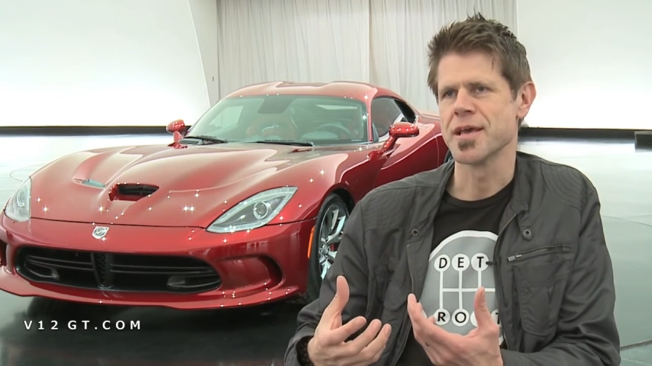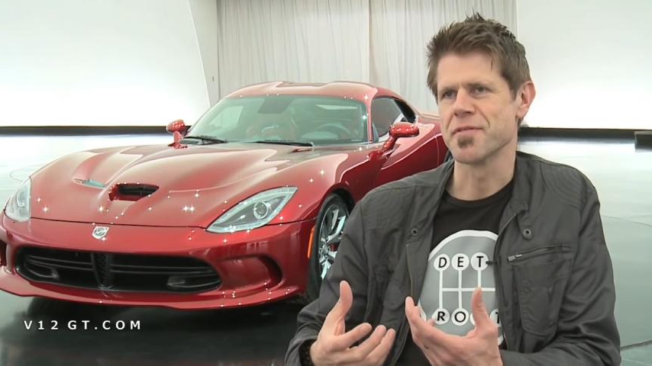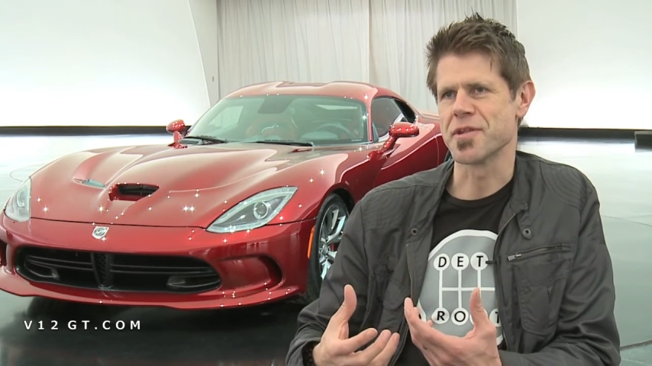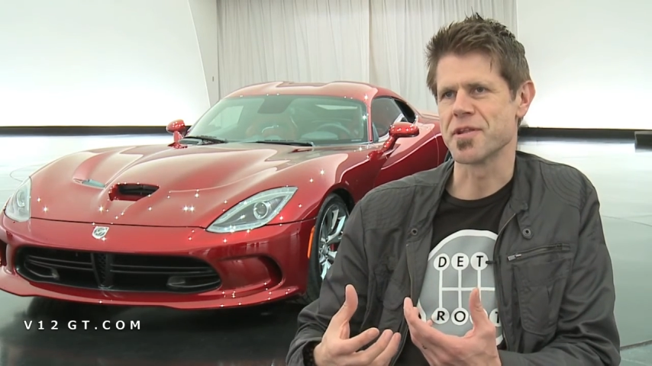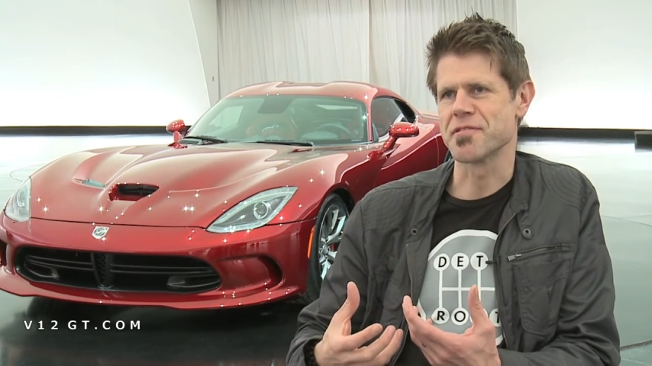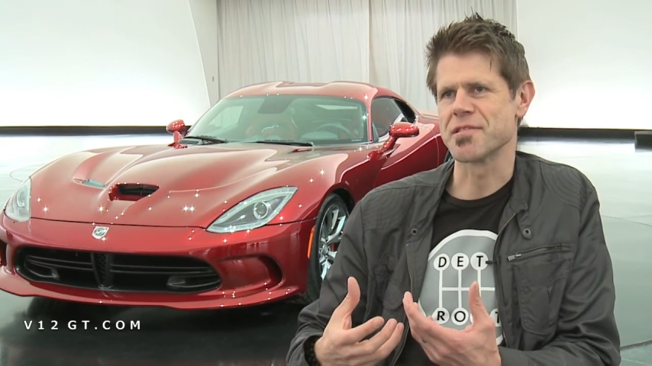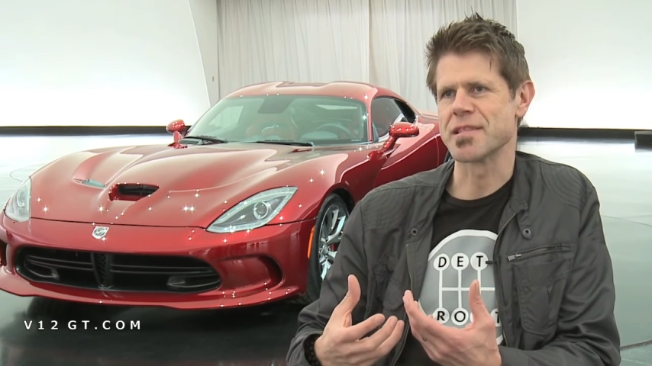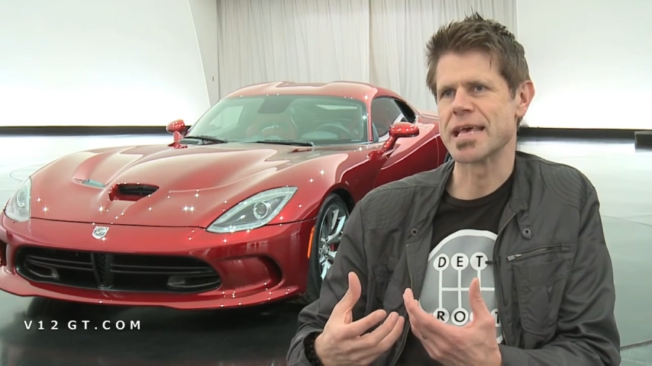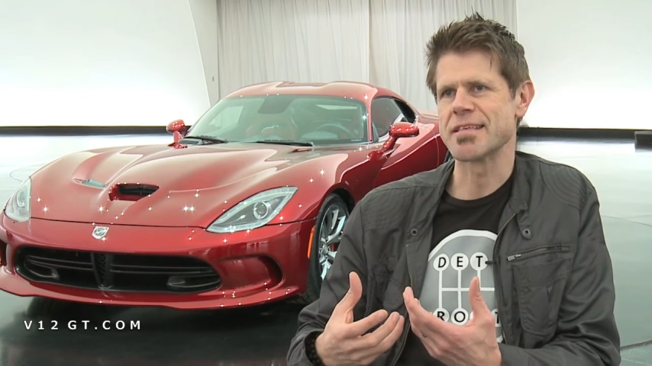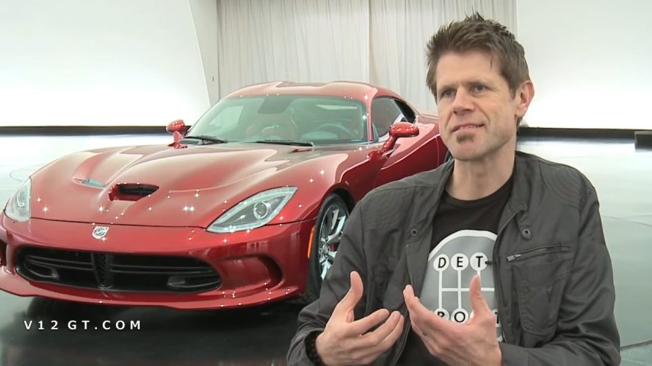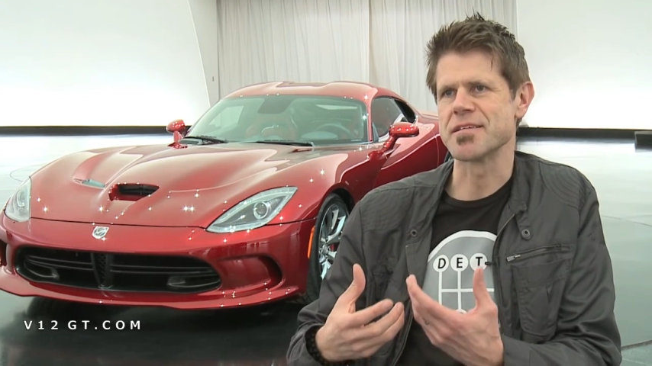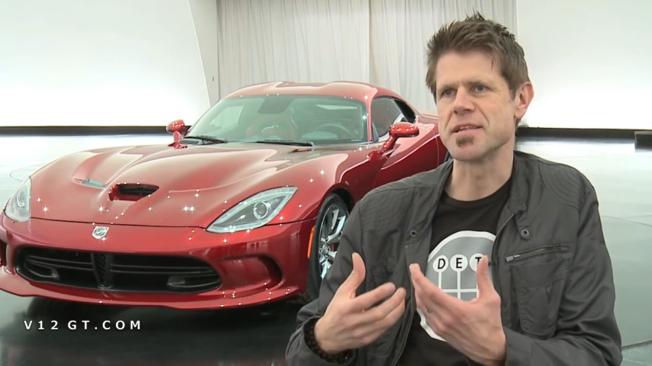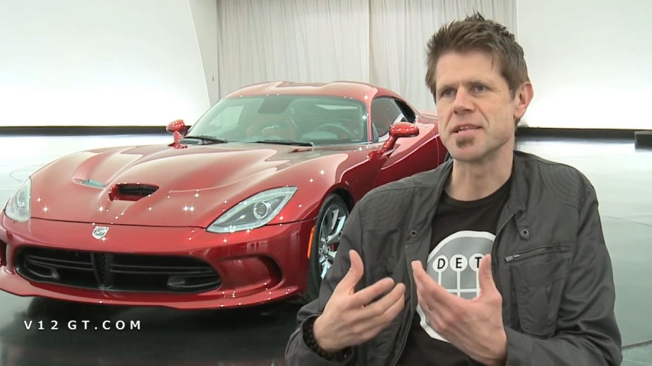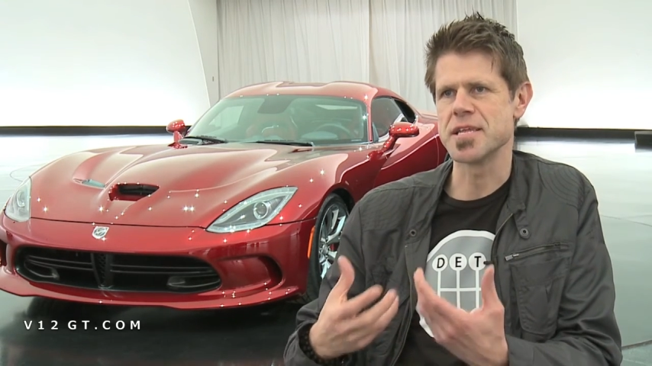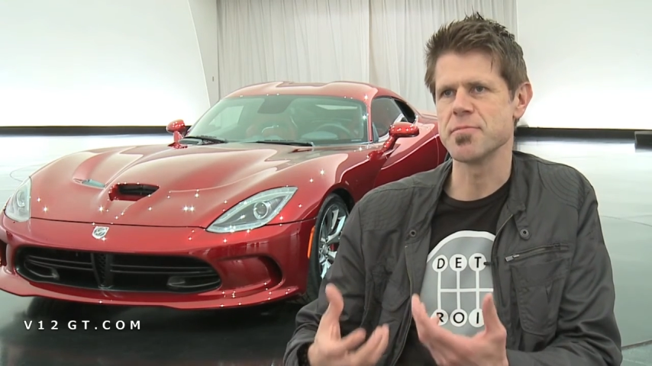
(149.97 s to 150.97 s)
that is less
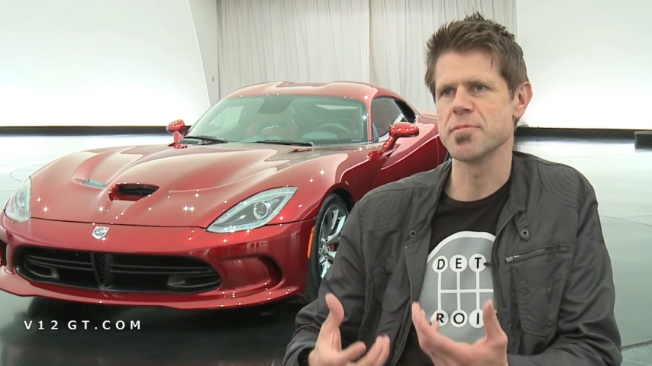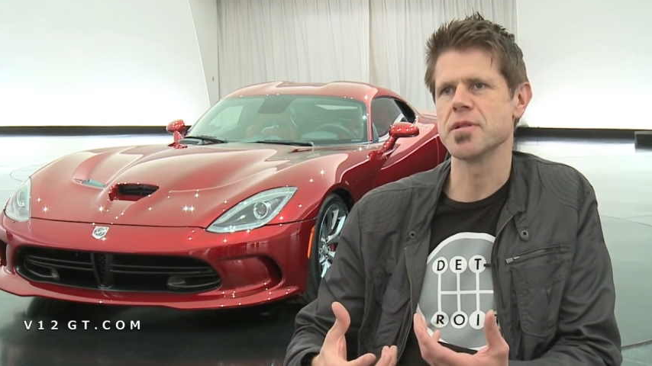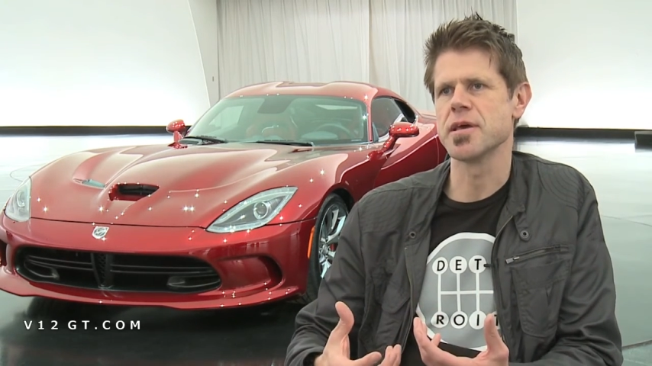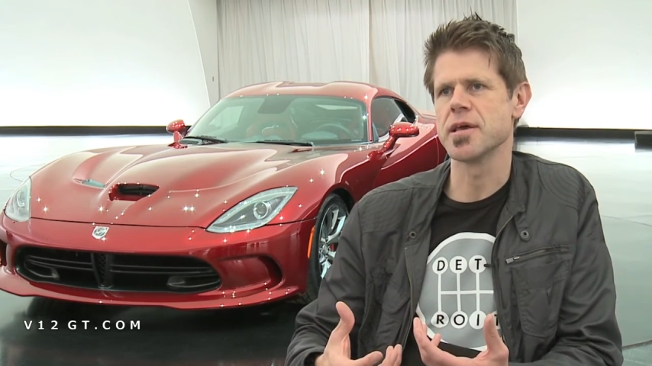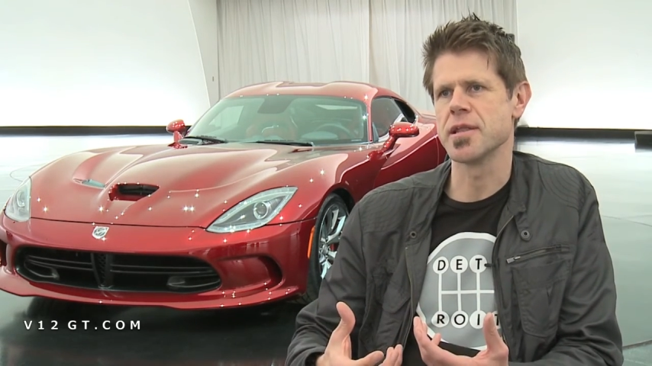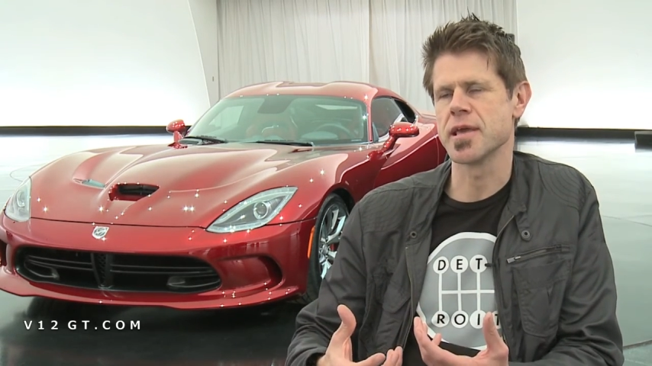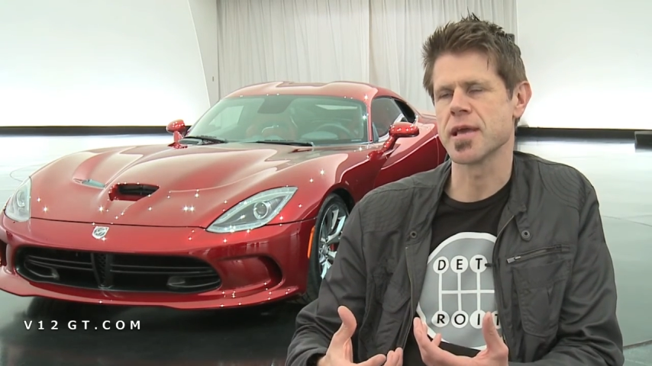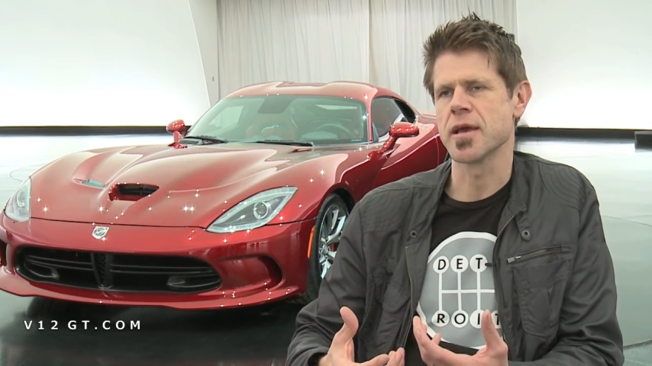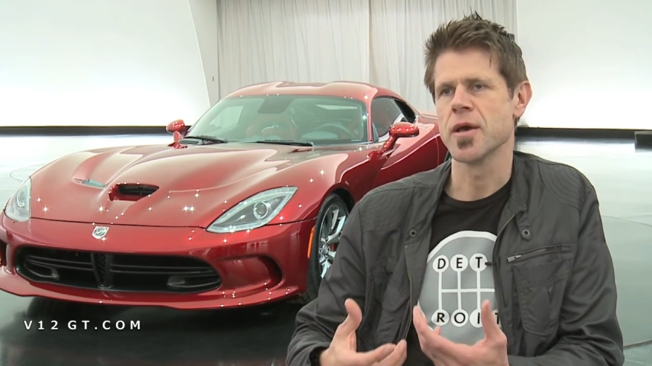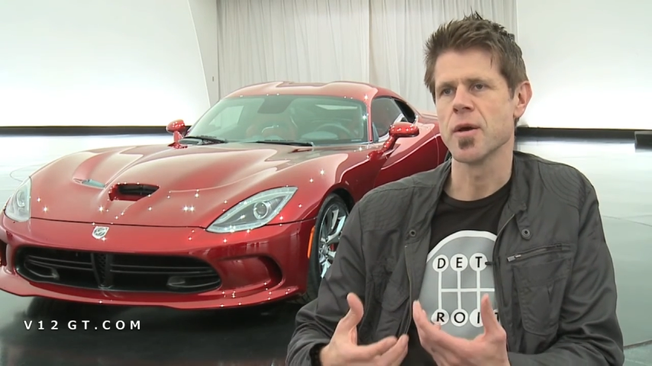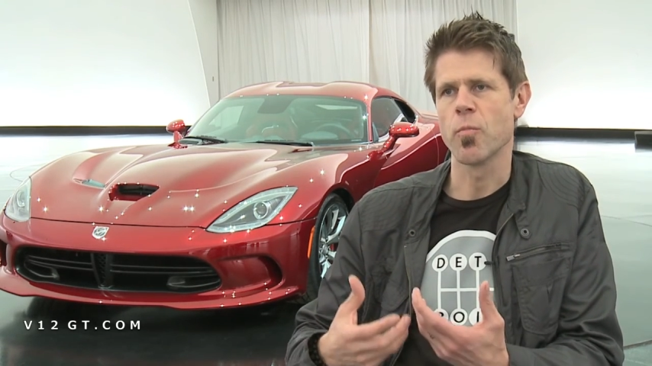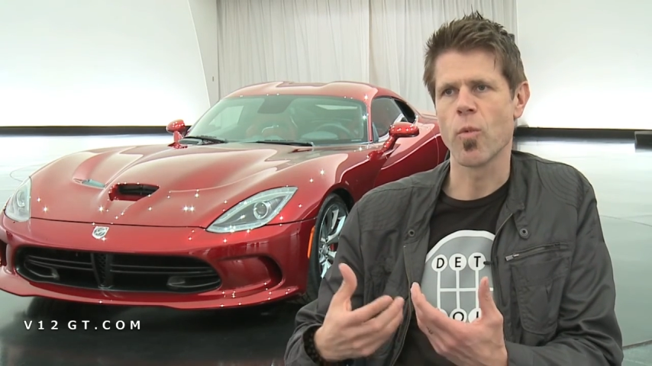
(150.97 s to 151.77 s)
intimidating,